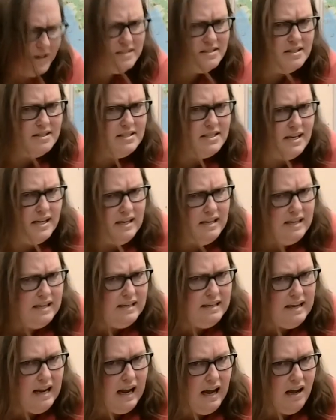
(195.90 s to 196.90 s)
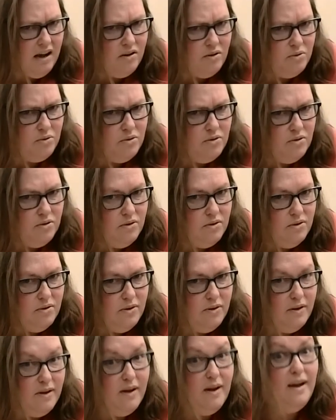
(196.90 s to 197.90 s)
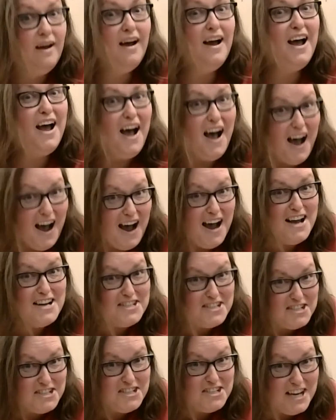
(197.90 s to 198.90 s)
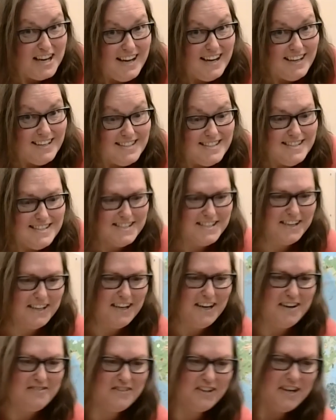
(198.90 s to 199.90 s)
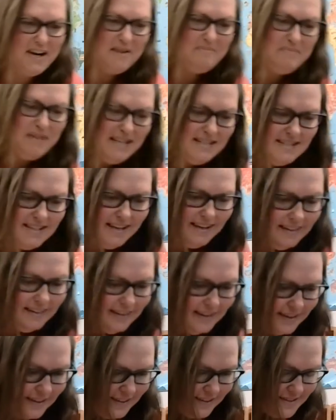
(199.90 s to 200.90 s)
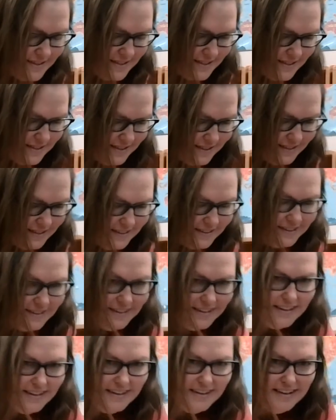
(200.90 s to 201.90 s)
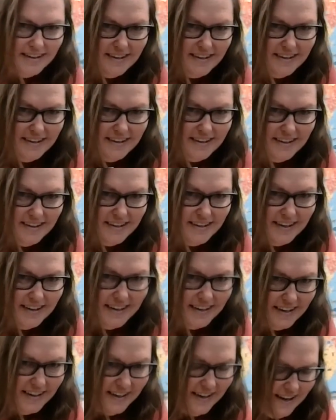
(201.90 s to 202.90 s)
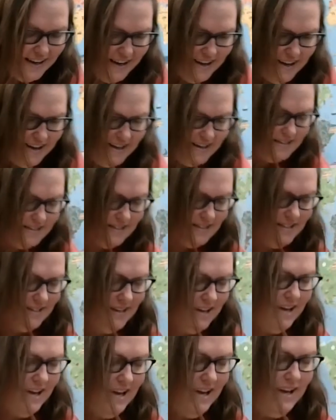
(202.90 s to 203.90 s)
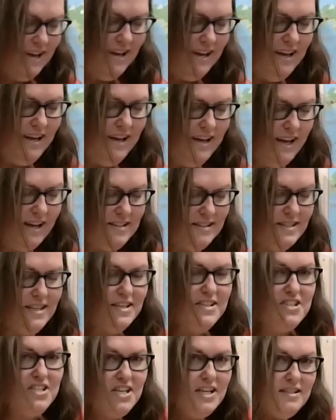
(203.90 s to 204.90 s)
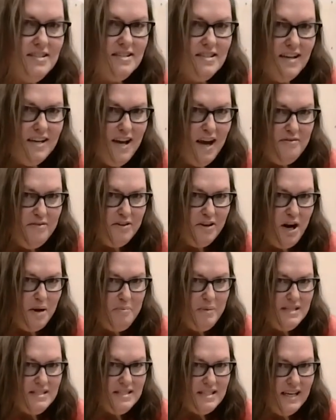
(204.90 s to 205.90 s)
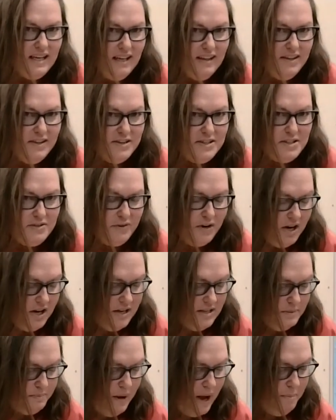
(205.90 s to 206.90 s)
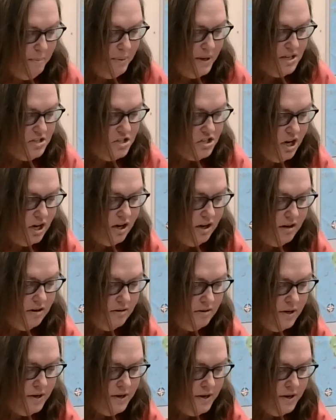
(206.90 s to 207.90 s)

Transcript: does he need now? A sheet to cover up his antlers. Here it is. He gets the sheet to cover up his antlers for his puppet show.